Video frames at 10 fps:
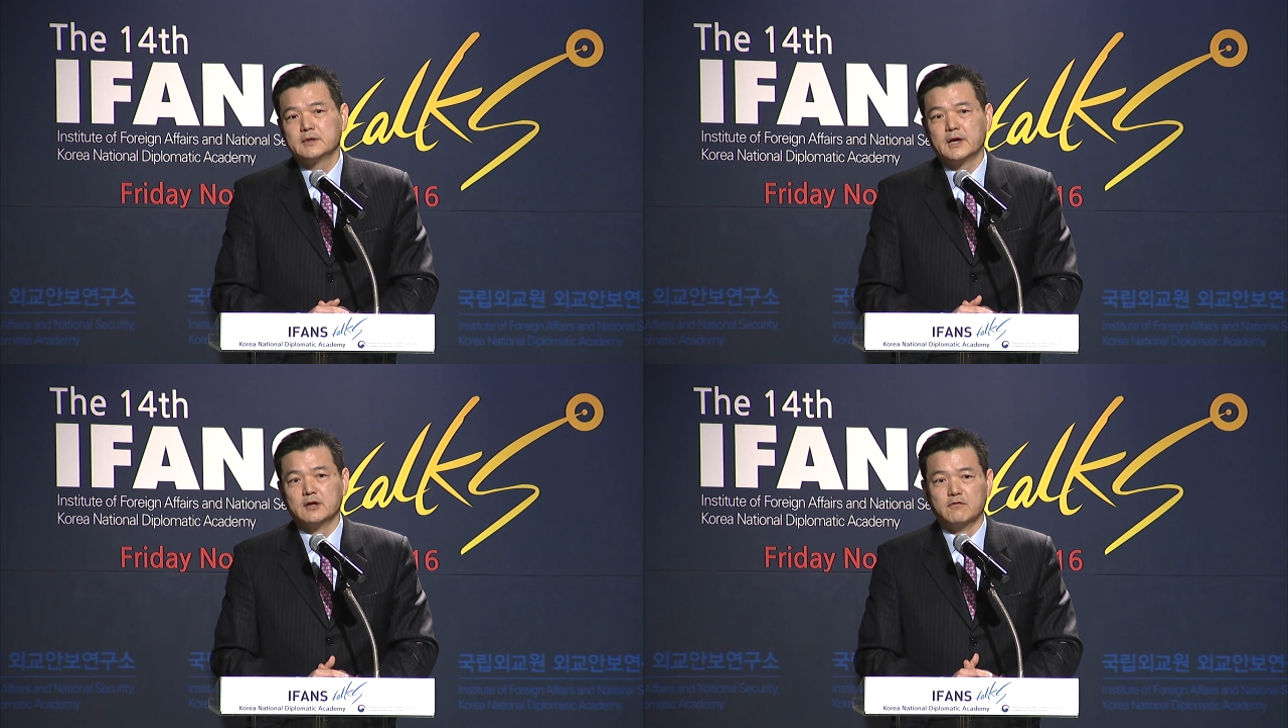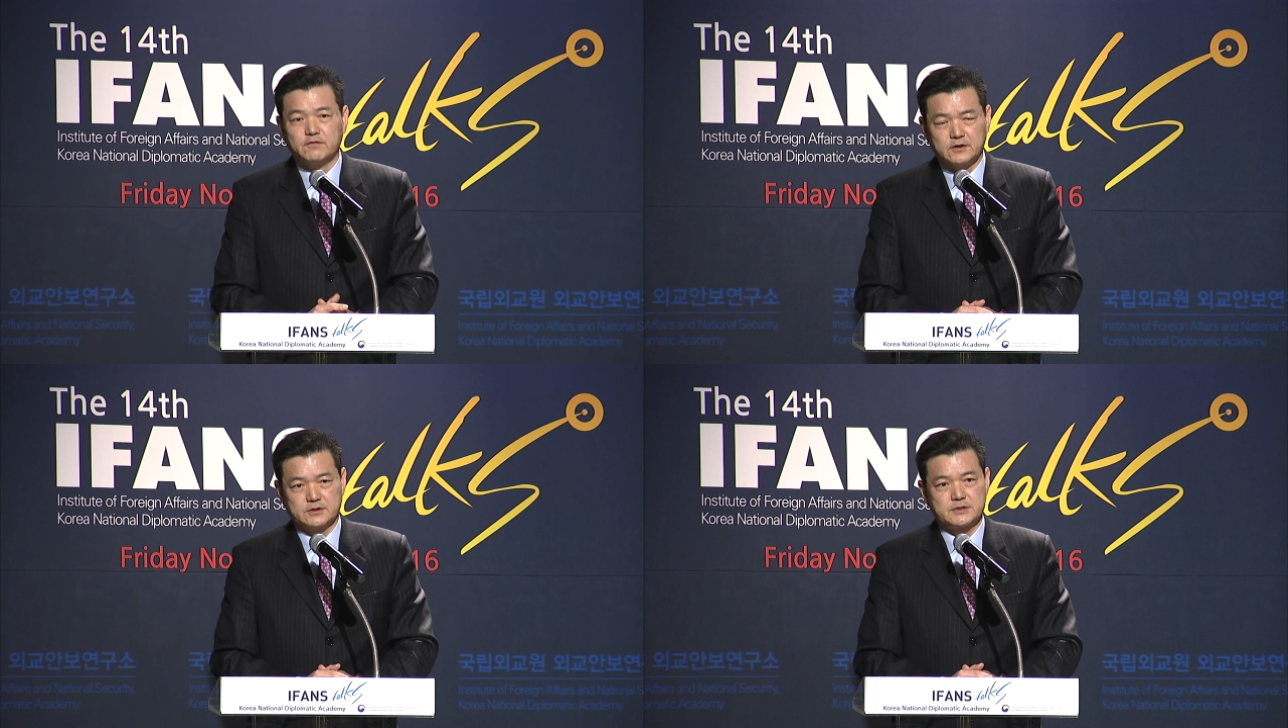and
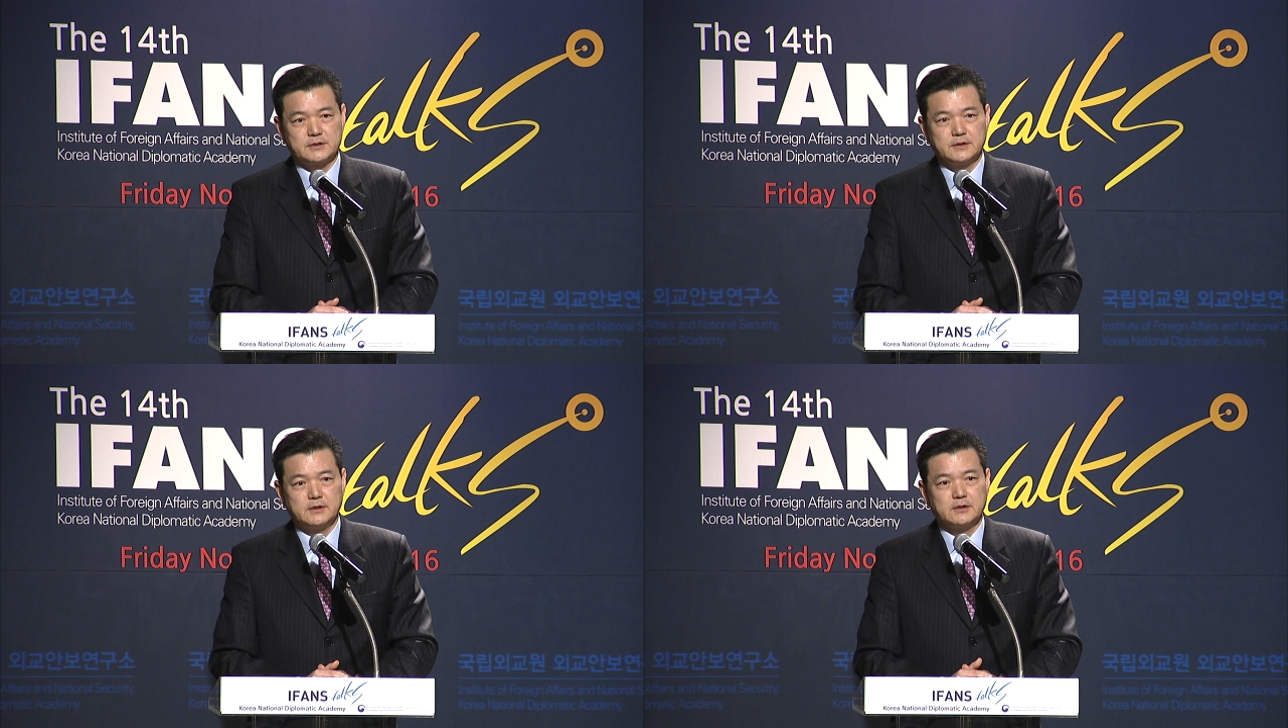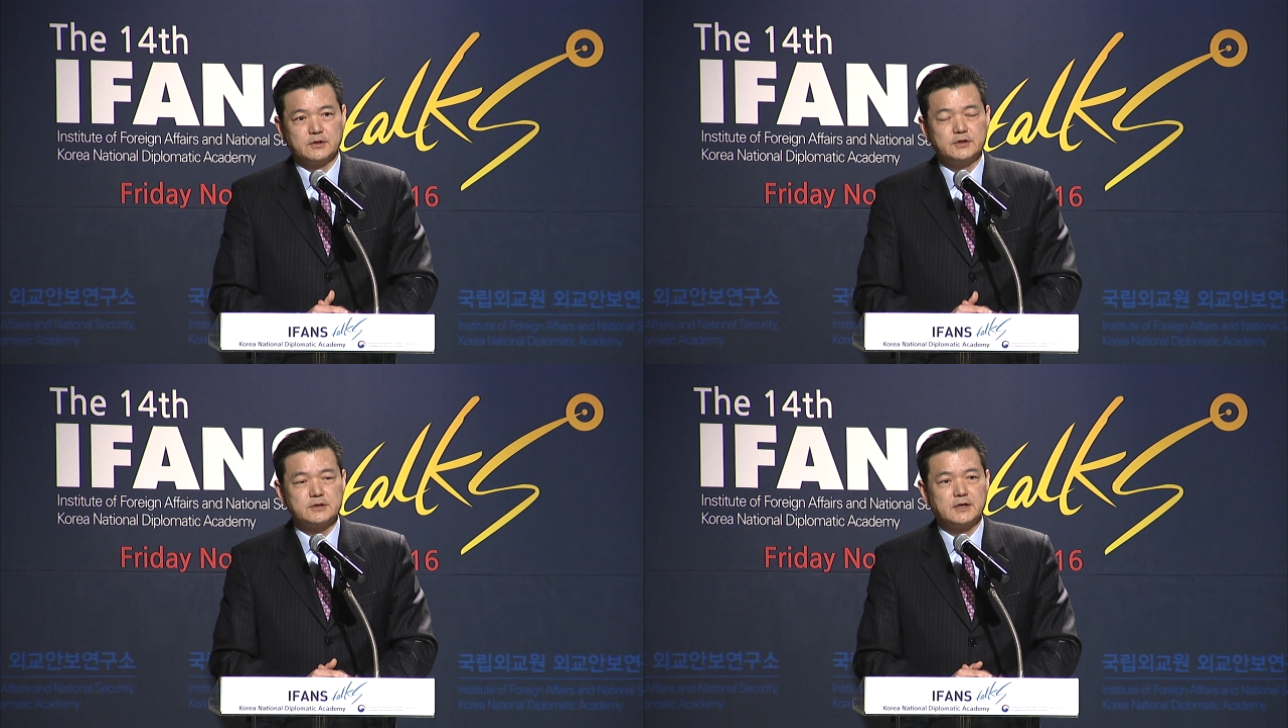averse the
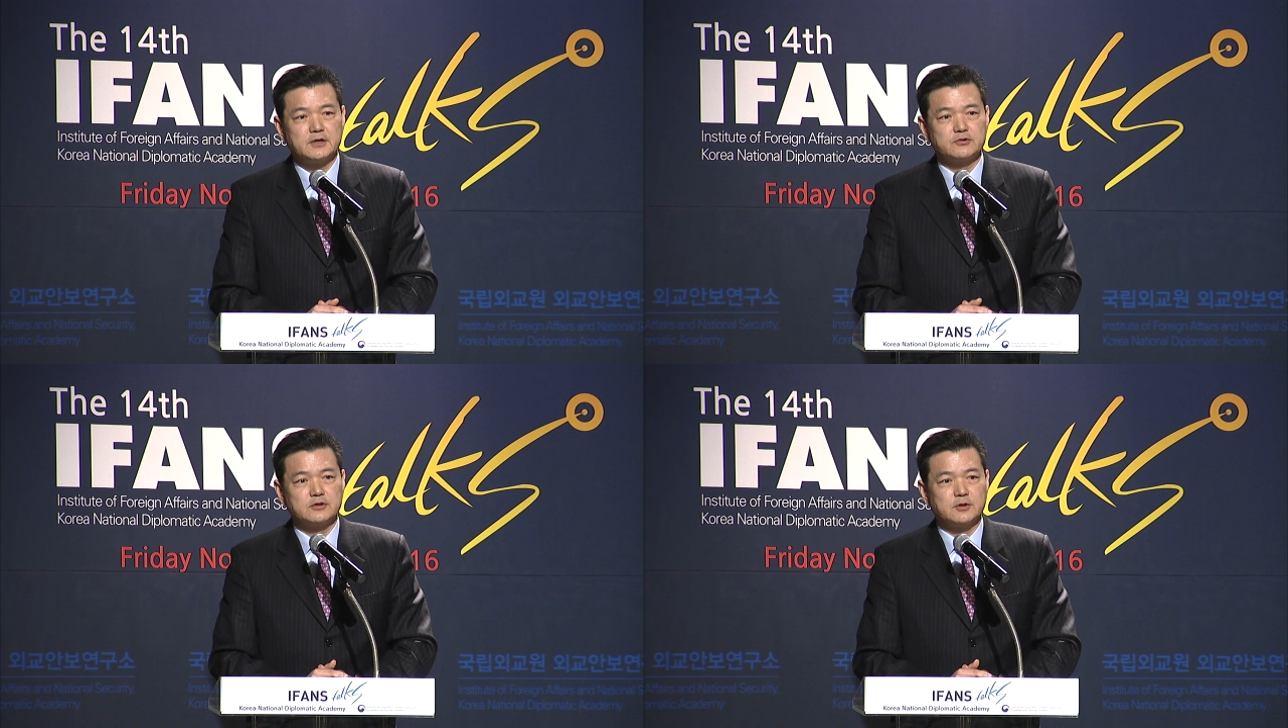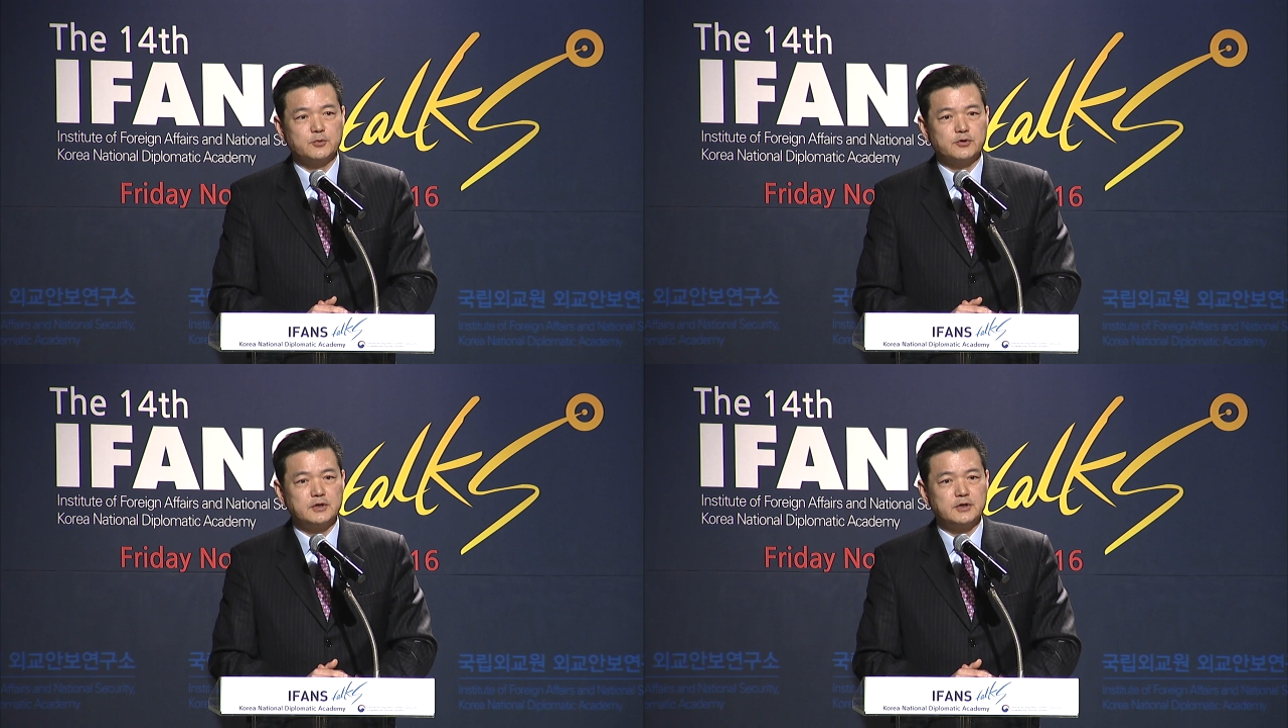international community